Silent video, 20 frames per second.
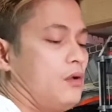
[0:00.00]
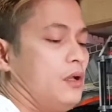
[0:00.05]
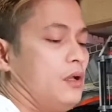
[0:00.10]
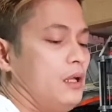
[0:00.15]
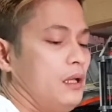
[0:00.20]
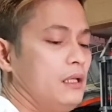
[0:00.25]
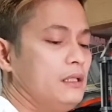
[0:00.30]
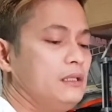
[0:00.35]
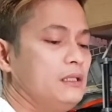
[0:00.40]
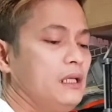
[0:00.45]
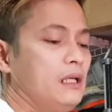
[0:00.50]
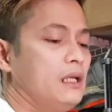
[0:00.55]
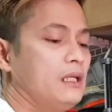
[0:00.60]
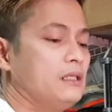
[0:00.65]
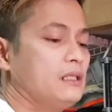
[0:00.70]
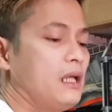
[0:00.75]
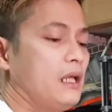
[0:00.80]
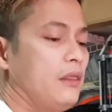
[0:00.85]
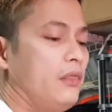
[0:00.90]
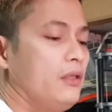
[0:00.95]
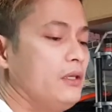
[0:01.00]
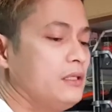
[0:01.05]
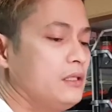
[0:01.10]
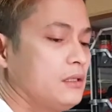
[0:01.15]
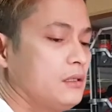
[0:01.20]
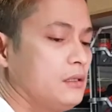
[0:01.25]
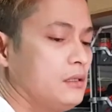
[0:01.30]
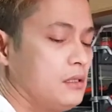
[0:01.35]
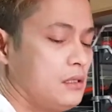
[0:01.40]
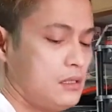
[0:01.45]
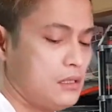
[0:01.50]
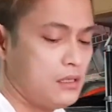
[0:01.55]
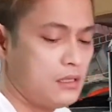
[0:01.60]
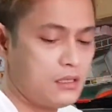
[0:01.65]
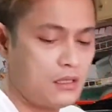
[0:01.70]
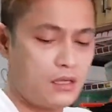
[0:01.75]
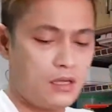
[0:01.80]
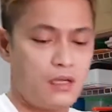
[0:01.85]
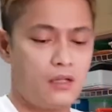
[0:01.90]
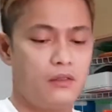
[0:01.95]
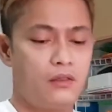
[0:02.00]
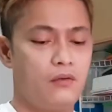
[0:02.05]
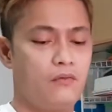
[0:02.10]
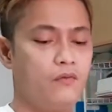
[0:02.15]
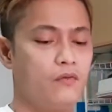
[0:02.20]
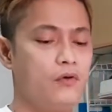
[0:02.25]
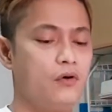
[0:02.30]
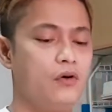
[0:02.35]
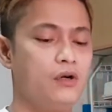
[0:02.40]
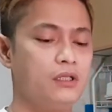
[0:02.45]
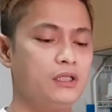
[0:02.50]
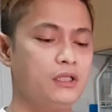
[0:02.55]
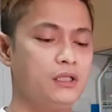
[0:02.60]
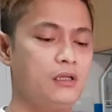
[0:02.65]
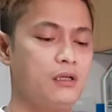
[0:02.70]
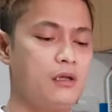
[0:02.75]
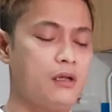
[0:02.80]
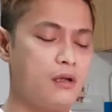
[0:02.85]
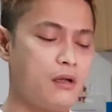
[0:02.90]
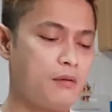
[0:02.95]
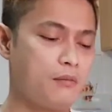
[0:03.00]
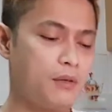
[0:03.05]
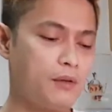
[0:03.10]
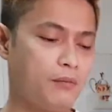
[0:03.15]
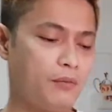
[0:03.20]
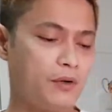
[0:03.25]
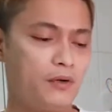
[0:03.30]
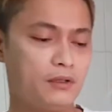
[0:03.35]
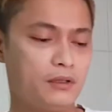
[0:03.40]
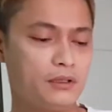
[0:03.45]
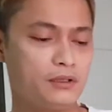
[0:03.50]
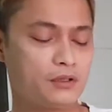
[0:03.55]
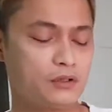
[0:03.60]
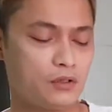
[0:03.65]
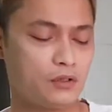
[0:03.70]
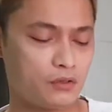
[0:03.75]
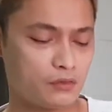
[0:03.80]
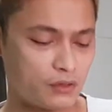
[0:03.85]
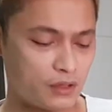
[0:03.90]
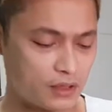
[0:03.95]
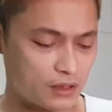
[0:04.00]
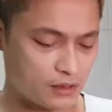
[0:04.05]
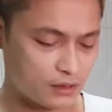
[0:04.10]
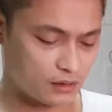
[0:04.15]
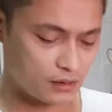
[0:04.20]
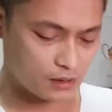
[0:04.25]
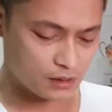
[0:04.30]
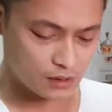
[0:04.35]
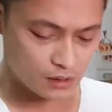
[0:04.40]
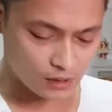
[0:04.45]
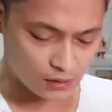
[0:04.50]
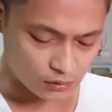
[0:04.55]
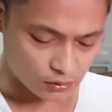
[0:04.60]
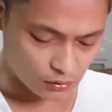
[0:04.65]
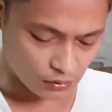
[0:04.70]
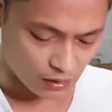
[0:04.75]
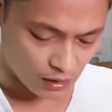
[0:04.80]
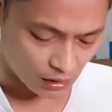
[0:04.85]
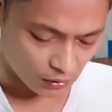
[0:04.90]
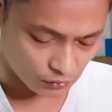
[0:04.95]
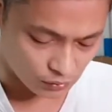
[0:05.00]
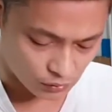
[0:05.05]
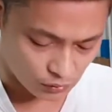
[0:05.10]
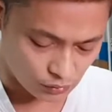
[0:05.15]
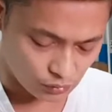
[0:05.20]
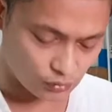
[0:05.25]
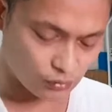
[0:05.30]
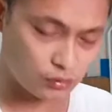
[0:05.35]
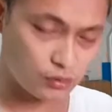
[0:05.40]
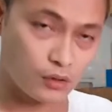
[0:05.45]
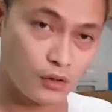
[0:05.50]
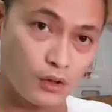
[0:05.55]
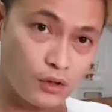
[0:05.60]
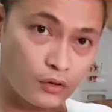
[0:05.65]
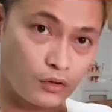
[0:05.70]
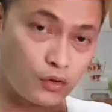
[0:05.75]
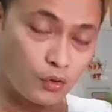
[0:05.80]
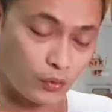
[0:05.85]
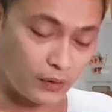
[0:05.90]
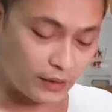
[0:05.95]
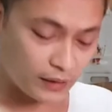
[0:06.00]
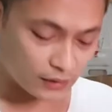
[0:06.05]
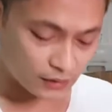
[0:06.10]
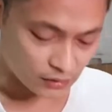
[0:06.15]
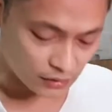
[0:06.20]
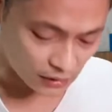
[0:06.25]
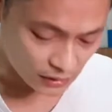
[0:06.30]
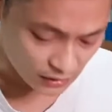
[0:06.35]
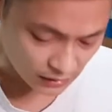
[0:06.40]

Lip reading: Okay, let's set aside this. And of course, preparing this okra. So how to do it?